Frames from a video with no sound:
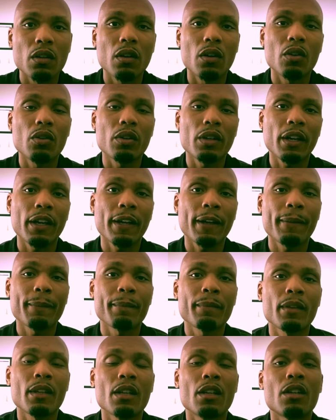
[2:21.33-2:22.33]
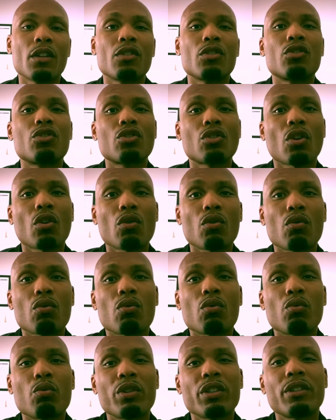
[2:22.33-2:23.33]
Okay, so
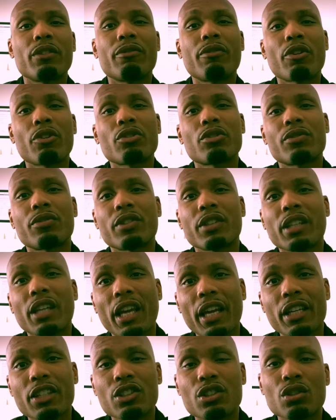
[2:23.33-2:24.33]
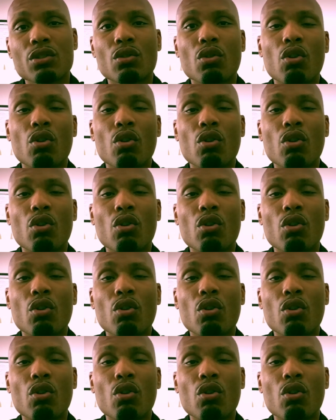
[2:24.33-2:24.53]
with diversification